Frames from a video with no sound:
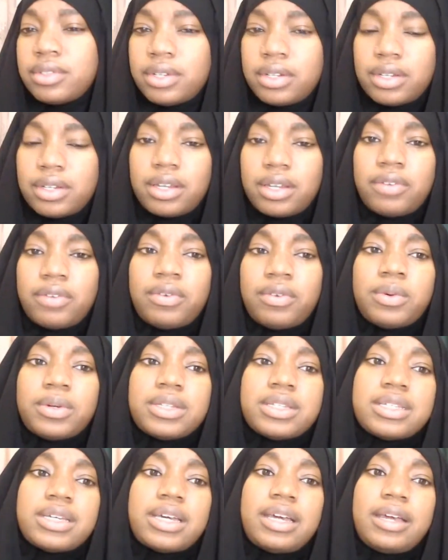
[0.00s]
if you would
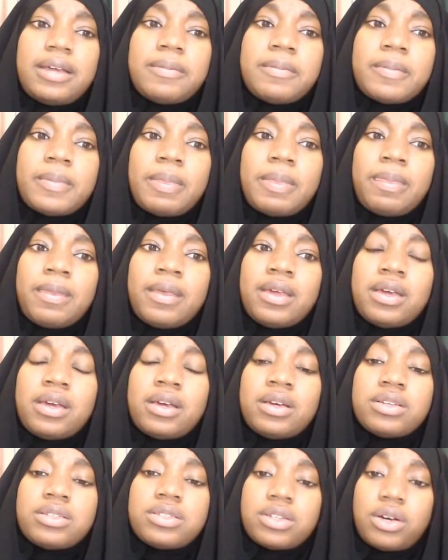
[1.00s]
say.
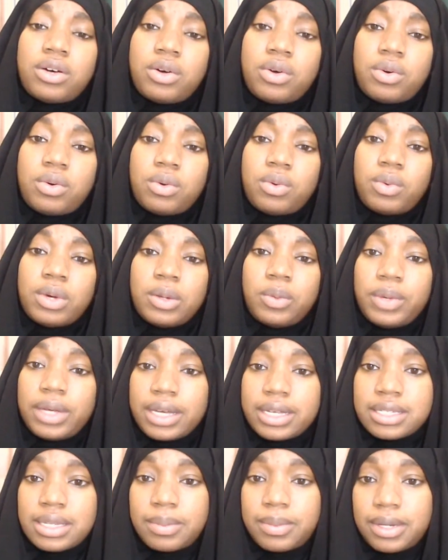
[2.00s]
So when we
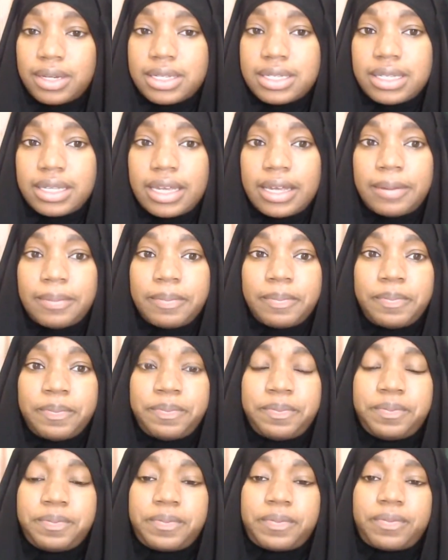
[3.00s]
accepted Islam,
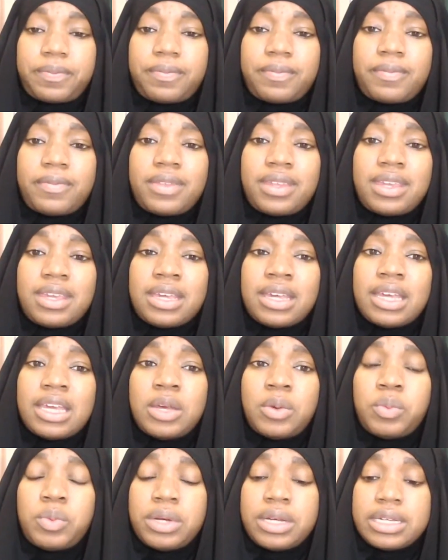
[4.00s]

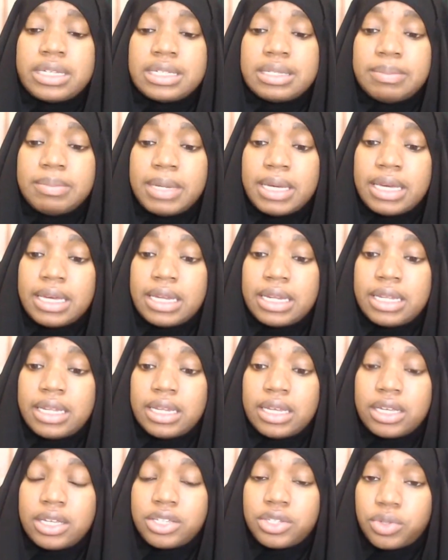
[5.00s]
it was mid
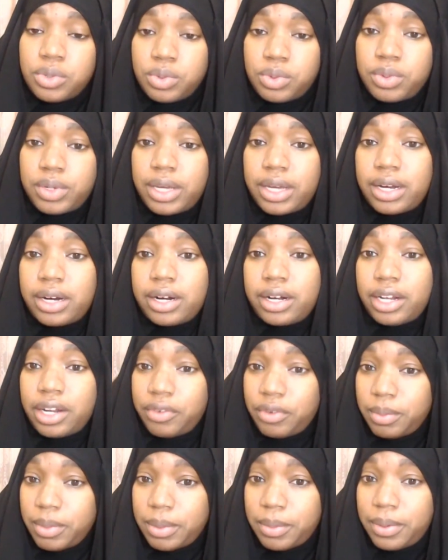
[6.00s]
school year. Now
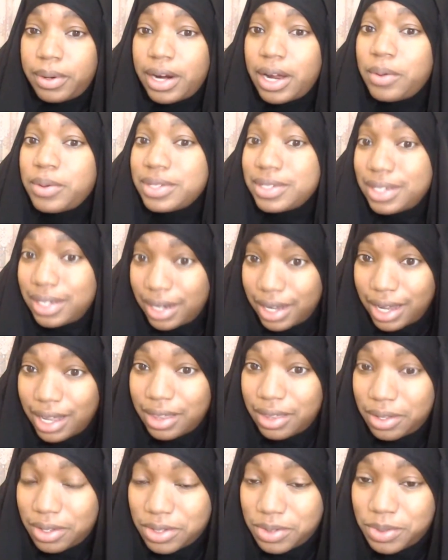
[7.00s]
remember, I was in
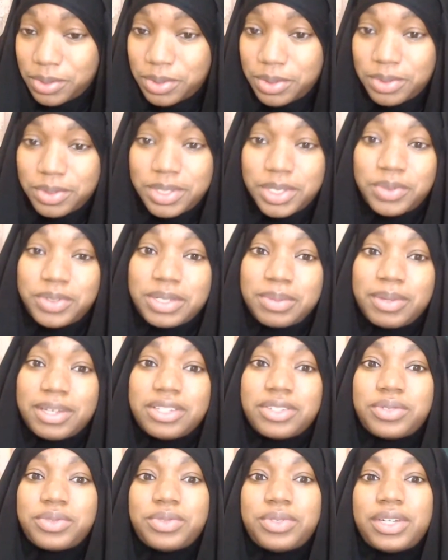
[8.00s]
Catholic school, so it was mid
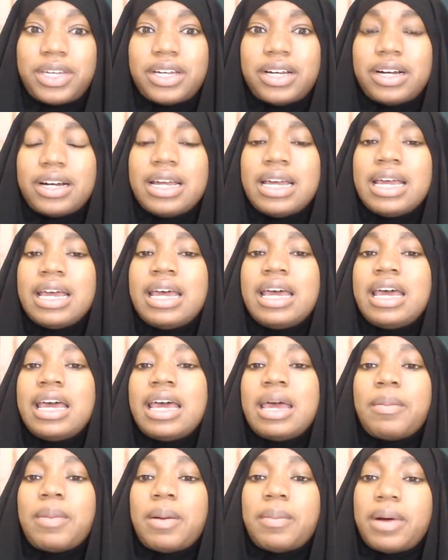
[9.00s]
school year,
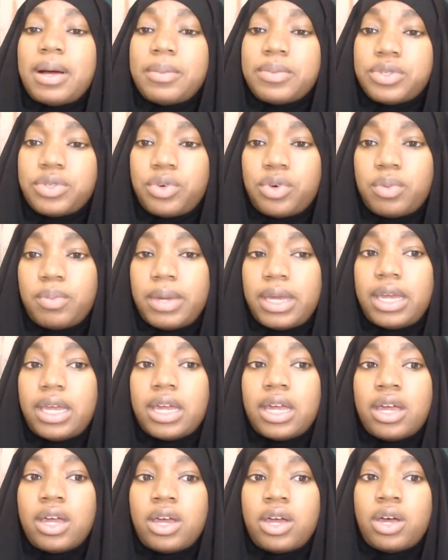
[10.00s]
and my mom told me
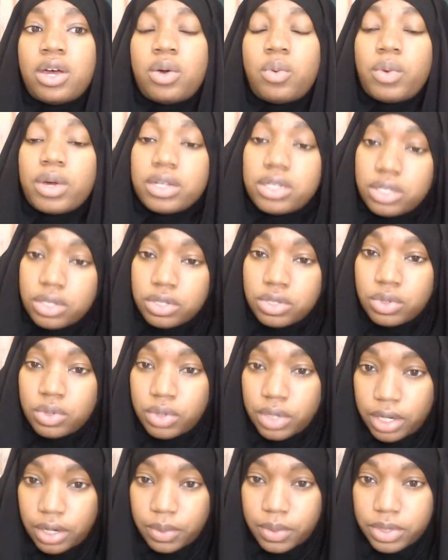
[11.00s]
once the school
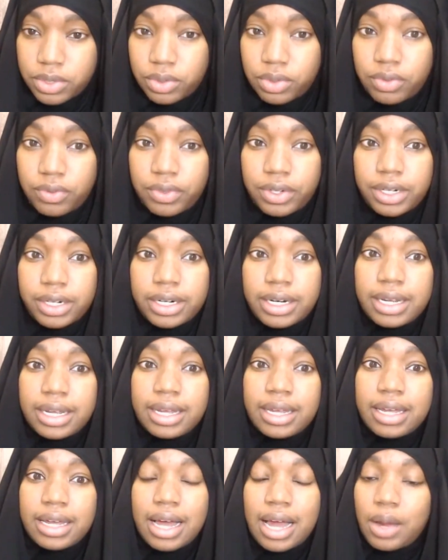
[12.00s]
year was over,
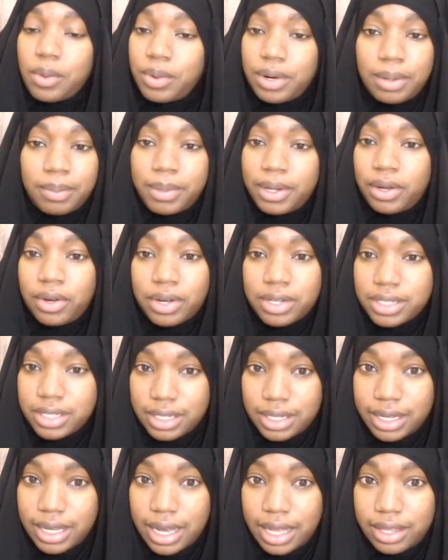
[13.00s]
I wouldn't be going to the
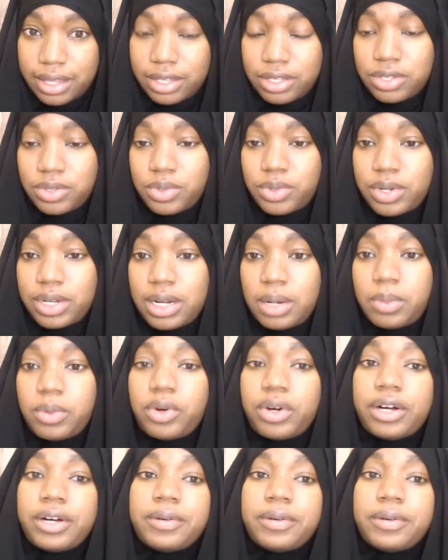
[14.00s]
Catholic school anymore.